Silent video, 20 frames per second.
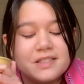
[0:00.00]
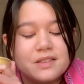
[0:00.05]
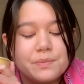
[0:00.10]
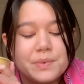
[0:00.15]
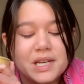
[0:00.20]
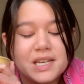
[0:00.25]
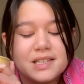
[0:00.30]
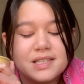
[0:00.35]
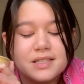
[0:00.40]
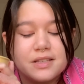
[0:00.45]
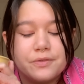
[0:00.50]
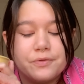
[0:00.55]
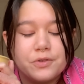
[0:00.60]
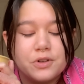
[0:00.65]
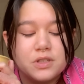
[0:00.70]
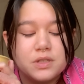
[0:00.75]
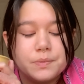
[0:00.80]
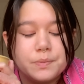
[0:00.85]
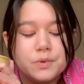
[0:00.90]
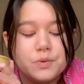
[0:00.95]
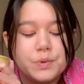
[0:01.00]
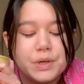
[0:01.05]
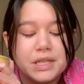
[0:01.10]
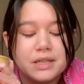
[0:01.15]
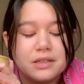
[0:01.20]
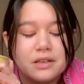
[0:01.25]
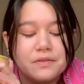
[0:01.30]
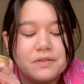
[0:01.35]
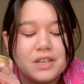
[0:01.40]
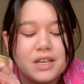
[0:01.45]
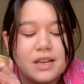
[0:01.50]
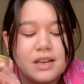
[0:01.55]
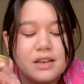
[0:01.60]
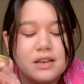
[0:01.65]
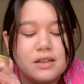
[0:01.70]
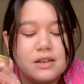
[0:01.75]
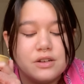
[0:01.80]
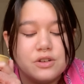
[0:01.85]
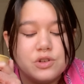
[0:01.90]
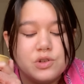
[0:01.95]
the biggest difference between living
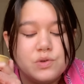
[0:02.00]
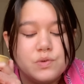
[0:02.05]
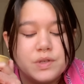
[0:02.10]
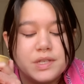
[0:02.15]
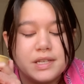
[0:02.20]
in New